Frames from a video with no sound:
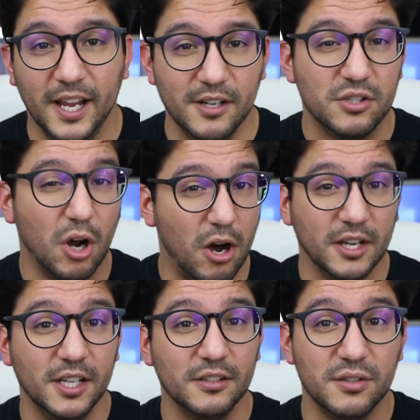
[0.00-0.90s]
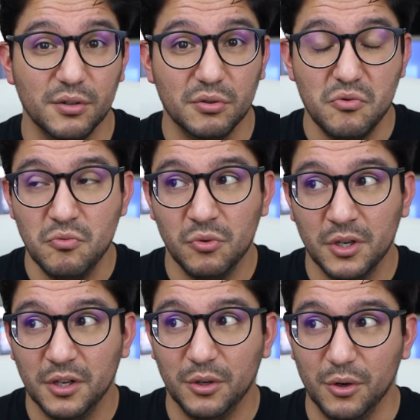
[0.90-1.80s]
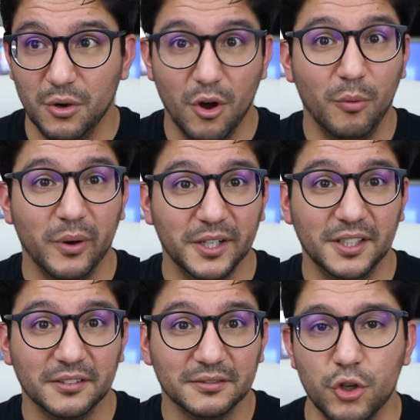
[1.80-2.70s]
and talking to nobody.